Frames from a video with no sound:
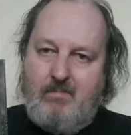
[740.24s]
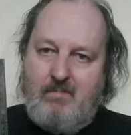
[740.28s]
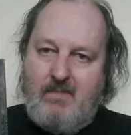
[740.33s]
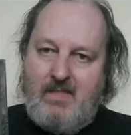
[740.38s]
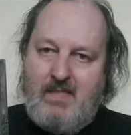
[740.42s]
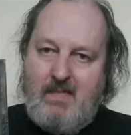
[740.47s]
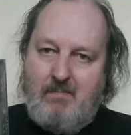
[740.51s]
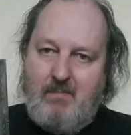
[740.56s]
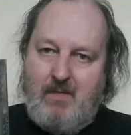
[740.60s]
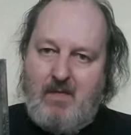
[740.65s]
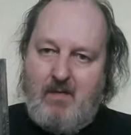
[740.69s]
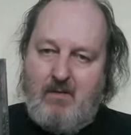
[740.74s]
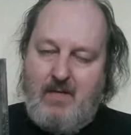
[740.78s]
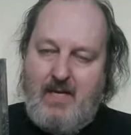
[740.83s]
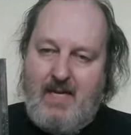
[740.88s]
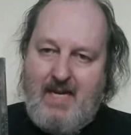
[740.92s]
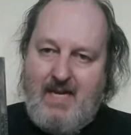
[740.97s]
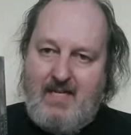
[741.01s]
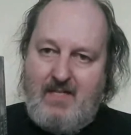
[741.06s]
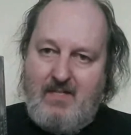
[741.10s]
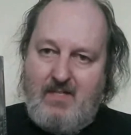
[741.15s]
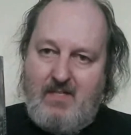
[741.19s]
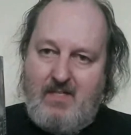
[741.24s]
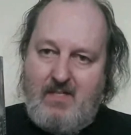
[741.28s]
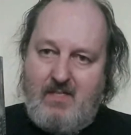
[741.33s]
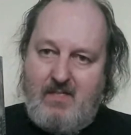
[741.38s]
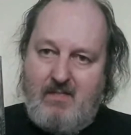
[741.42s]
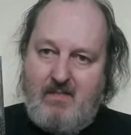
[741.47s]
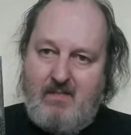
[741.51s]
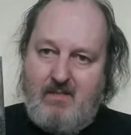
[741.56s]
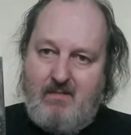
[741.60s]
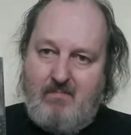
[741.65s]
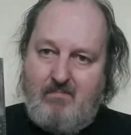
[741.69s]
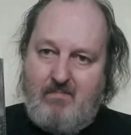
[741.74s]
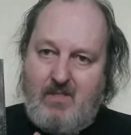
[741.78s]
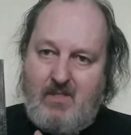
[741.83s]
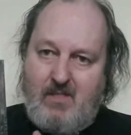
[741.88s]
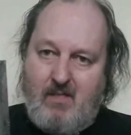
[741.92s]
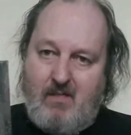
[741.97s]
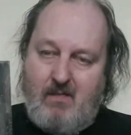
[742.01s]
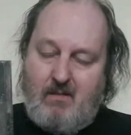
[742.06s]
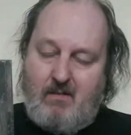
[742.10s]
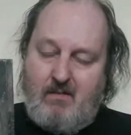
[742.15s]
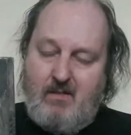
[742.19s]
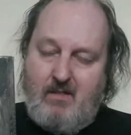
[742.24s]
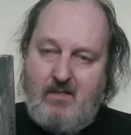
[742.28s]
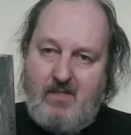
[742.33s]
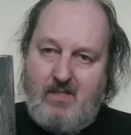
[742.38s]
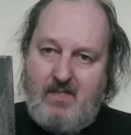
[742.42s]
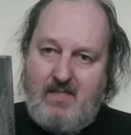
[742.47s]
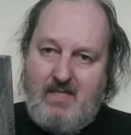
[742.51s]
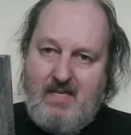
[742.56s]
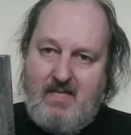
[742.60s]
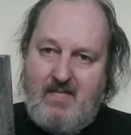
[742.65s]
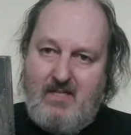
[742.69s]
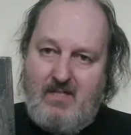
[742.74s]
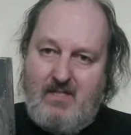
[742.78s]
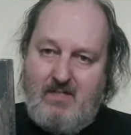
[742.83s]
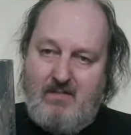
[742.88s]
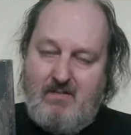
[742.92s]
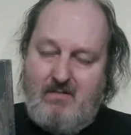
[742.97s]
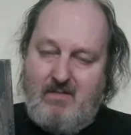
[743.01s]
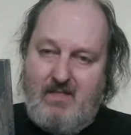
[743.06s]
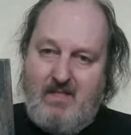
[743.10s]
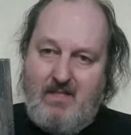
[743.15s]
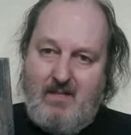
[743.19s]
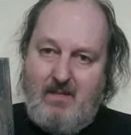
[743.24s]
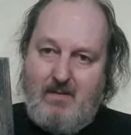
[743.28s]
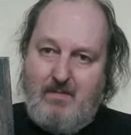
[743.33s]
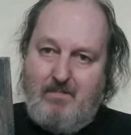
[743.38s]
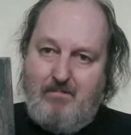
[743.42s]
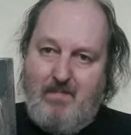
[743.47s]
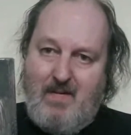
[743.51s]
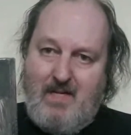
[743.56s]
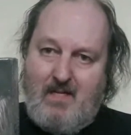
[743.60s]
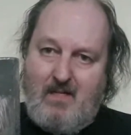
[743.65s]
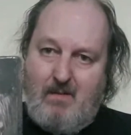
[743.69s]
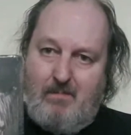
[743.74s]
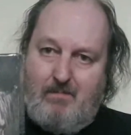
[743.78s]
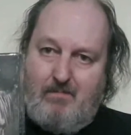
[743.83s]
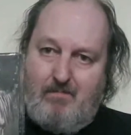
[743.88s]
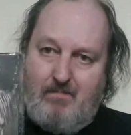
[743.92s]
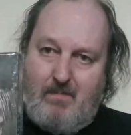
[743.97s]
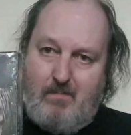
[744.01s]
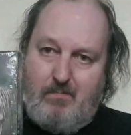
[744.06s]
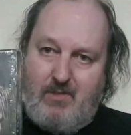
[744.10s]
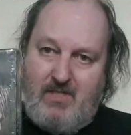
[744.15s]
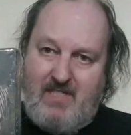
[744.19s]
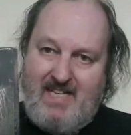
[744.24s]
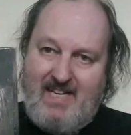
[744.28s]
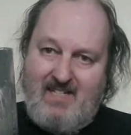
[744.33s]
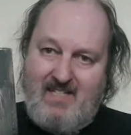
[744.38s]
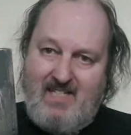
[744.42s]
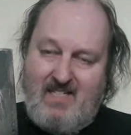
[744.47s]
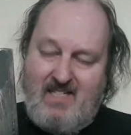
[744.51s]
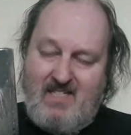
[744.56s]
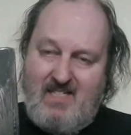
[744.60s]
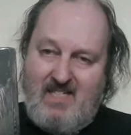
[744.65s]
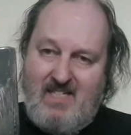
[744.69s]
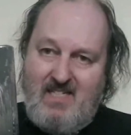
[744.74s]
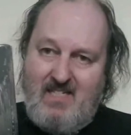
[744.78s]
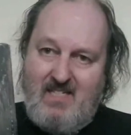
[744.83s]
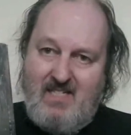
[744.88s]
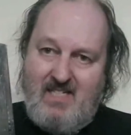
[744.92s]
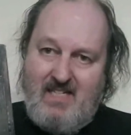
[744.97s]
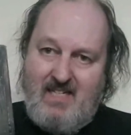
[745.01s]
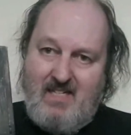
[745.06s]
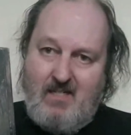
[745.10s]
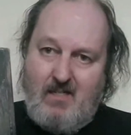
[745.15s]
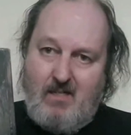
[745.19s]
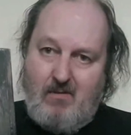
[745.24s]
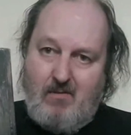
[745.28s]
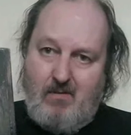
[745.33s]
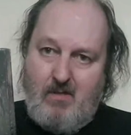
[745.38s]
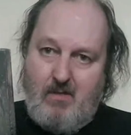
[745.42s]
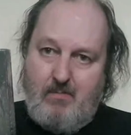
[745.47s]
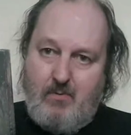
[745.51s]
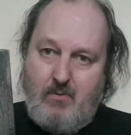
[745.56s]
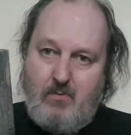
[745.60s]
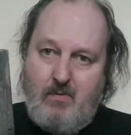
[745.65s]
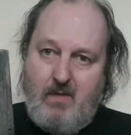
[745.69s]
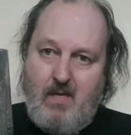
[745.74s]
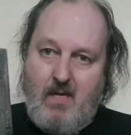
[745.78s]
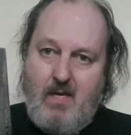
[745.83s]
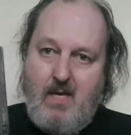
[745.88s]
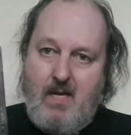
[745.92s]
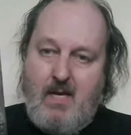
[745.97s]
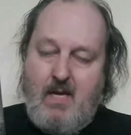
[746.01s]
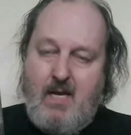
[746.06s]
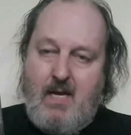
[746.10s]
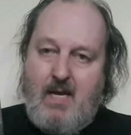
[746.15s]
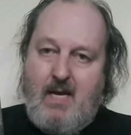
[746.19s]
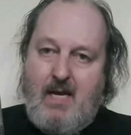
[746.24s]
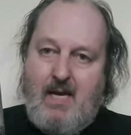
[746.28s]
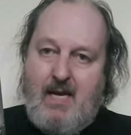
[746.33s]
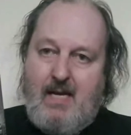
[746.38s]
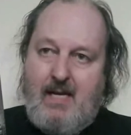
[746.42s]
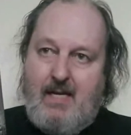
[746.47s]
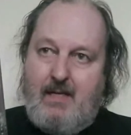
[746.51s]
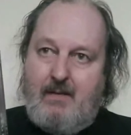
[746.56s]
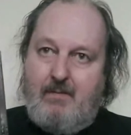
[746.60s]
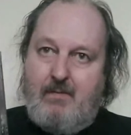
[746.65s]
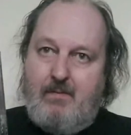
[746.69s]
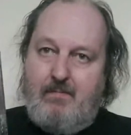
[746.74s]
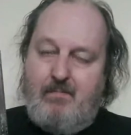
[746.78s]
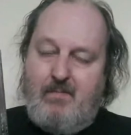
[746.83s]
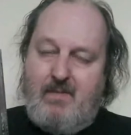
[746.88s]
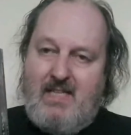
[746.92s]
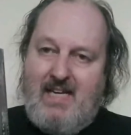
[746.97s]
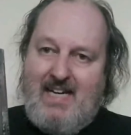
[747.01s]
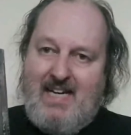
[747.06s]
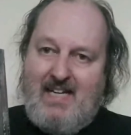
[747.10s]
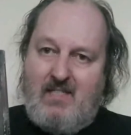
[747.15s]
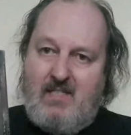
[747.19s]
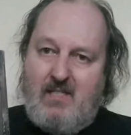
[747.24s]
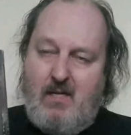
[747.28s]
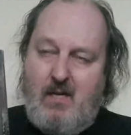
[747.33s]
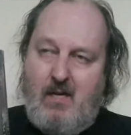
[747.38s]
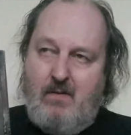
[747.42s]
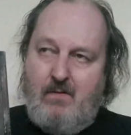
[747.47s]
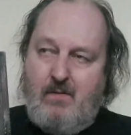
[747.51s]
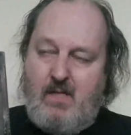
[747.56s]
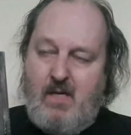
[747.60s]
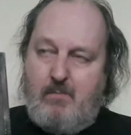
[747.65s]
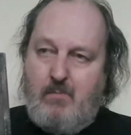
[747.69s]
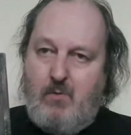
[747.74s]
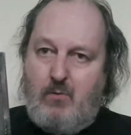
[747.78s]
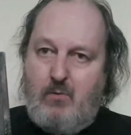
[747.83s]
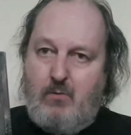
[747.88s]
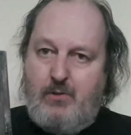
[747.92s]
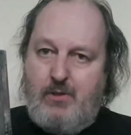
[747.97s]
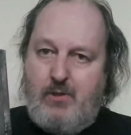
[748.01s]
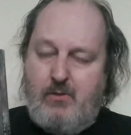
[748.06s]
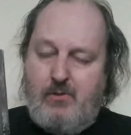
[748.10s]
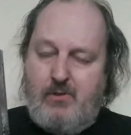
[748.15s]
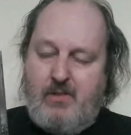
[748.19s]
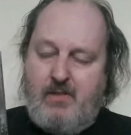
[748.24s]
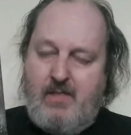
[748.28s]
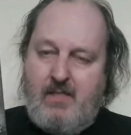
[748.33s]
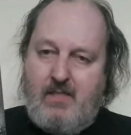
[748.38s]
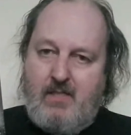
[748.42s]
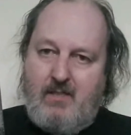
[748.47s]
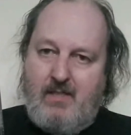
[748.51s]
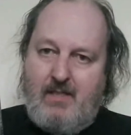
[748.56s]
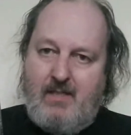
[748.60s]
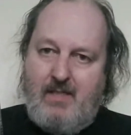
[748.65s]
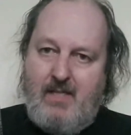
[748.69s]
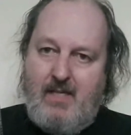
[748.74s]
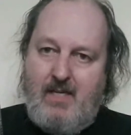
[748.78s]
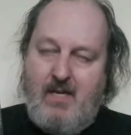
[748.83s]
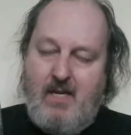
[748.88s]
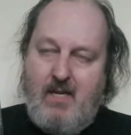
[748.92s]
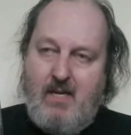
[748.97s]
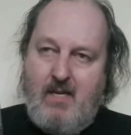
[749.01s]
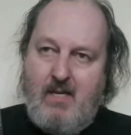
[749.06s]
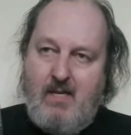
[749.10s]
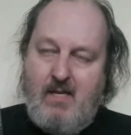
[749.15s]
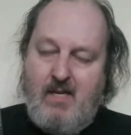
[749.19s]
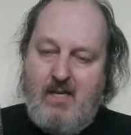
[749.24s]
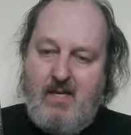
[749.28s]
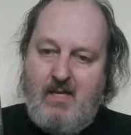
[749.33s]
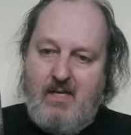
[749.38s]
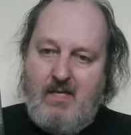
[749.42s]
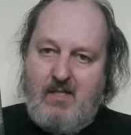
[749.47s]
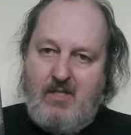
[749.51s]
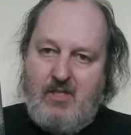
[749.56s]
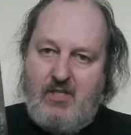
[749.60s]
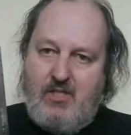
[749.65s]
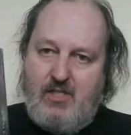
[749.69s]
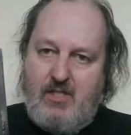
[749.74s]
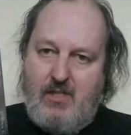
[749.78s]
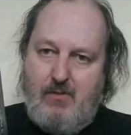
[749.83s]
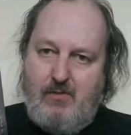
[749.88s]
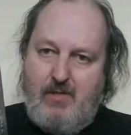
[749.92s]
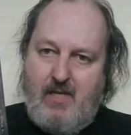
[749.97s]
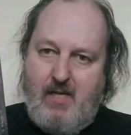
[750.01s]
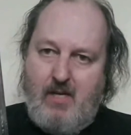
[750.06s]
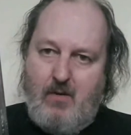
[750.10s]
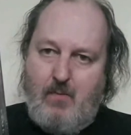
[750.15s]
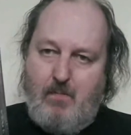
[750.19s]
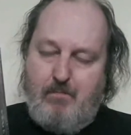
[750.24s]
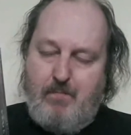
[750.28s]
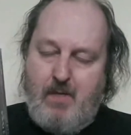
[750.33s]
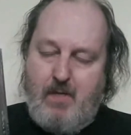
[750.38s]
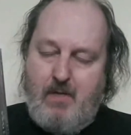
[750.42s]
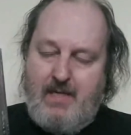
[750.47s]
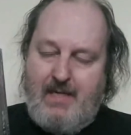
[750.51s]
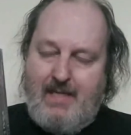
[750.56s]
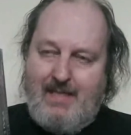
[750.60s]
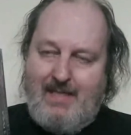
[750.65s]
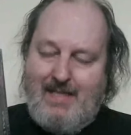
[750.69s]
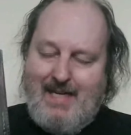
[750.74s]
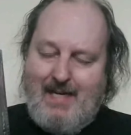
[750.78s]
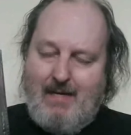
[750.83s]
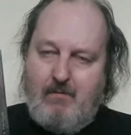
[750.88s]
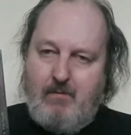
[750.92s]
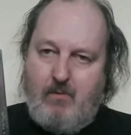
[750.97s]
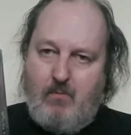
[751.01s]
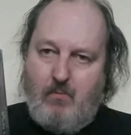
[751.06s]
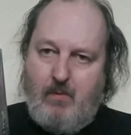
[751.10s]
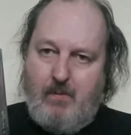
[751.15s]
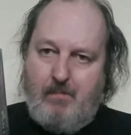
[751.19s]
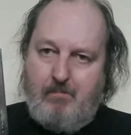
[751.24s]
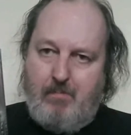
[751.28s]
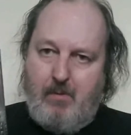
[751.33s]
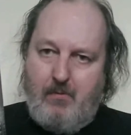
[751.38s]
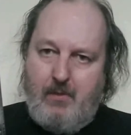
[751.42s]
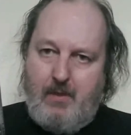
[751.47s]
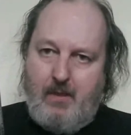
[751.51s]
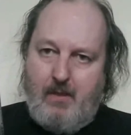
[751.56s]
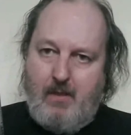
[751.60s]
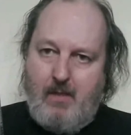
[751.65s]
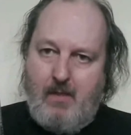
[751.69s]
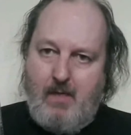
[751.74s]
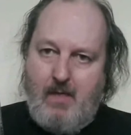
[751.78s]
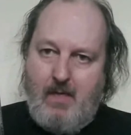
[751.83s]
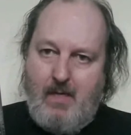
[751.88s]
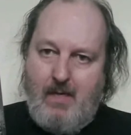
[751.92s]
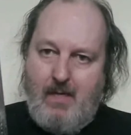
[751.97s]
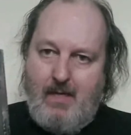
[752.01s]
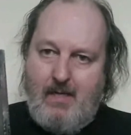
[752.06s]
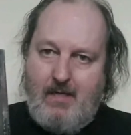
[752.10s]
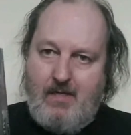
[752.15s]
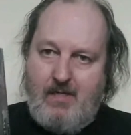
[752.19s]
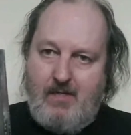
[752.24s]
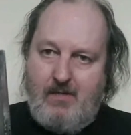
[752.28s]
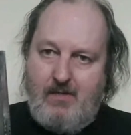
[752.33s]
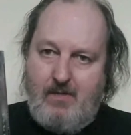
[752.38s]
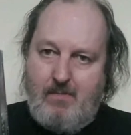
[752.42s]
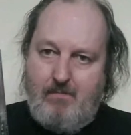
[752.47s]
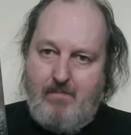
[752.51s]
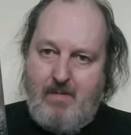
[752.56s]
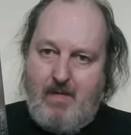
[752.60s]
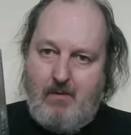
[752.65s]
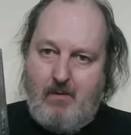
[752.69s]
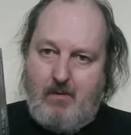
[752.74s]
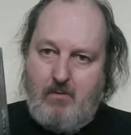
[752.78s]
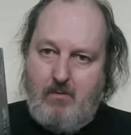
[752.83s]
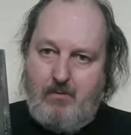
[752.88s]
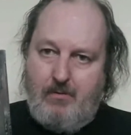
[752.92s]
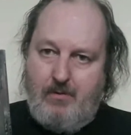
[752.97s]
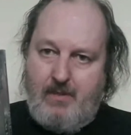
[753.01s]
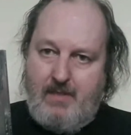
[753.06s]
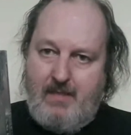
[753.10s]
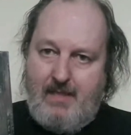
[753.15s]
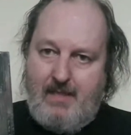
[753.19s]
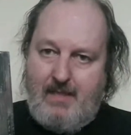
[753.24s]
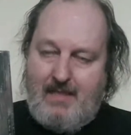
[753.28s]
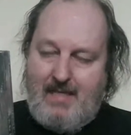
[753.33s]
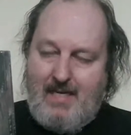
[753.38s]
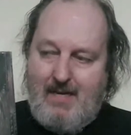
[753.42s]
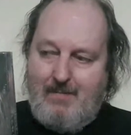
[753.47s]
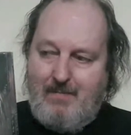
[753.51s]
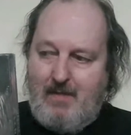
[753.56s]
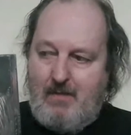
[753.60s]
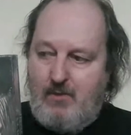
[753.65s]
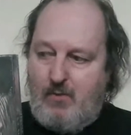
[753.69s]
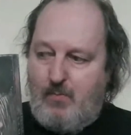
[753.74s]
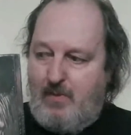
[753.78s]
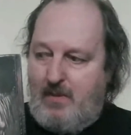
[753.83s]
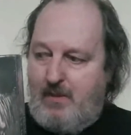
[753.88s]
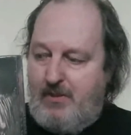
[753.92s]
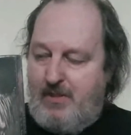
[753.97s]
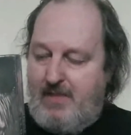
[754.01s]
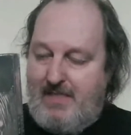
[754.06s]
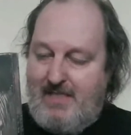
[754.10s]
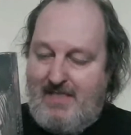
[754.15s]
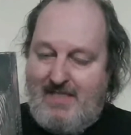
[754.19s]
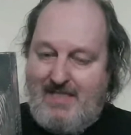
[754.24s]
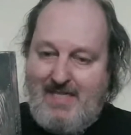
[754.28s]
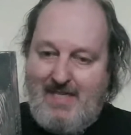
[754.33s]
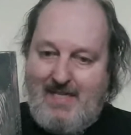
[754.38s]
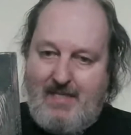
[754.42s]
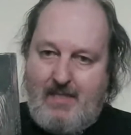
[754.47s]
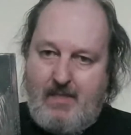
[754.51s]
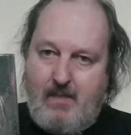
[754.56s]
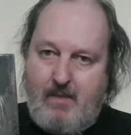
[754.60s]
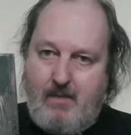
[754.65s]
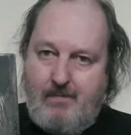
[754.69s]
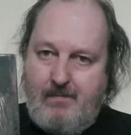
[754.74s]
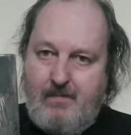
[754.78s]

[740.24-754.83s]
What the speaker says: Tim Curry as Darkness is, the makeup and prosthetics is incredible, and they had to overcome all sorts of things like the studio burning down at one point, so it's a miracle that it came out as well as it did.